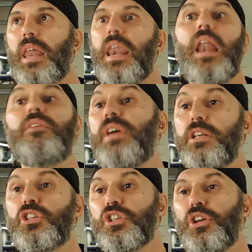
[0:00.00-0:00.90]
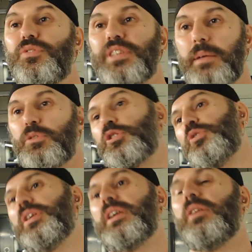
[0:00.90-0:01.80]
an elevation of some
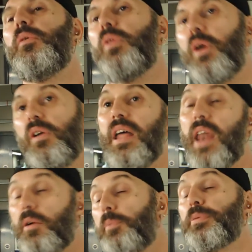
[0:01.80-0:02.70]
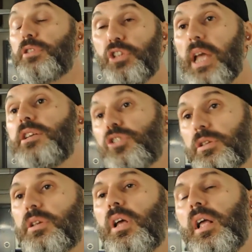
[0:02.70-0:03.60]
sort that in our
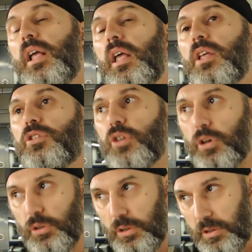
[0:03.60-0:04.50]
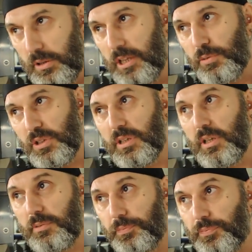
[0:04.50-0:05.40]
appreciation. So this was
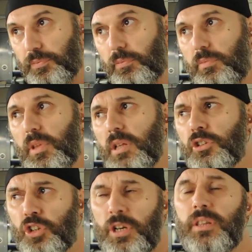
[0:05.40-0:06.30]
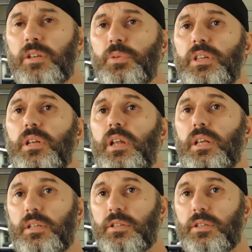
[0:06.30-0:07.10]
a journey that we did like